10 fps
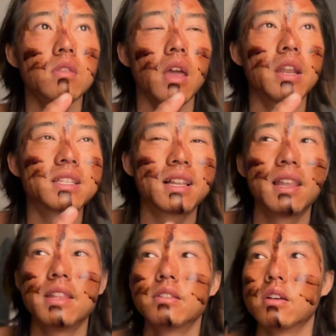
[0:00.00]
and it's a
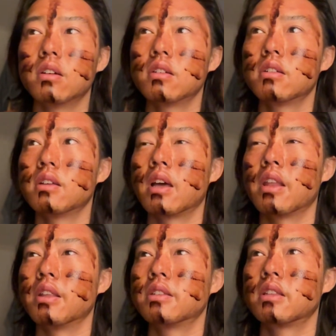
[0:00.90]
cleanser,
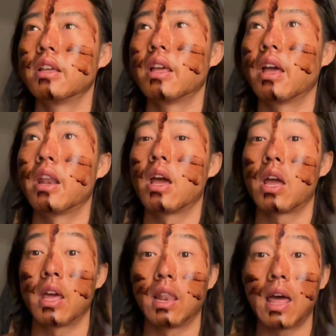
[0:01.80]
and it
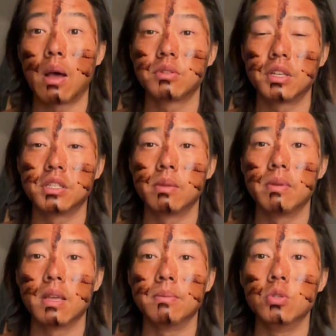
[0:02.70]
allows things to
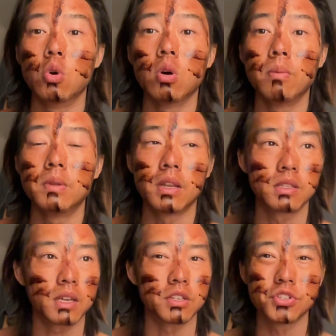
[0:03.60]
be absorbed, and it's
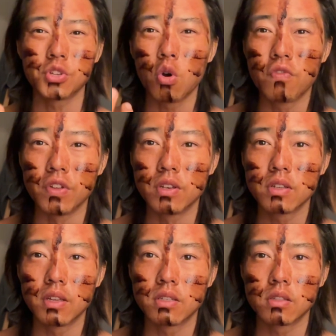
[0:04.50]
like a solvent.
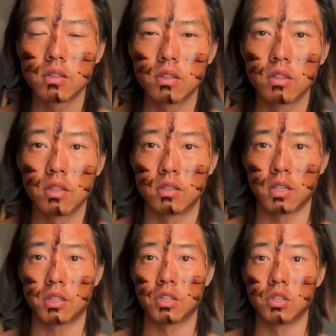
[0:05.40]
It's
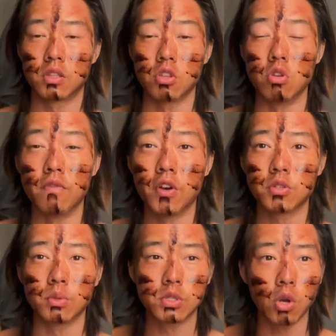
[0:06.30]
like the
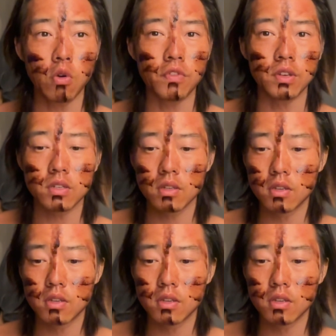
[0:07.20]
universal solvent.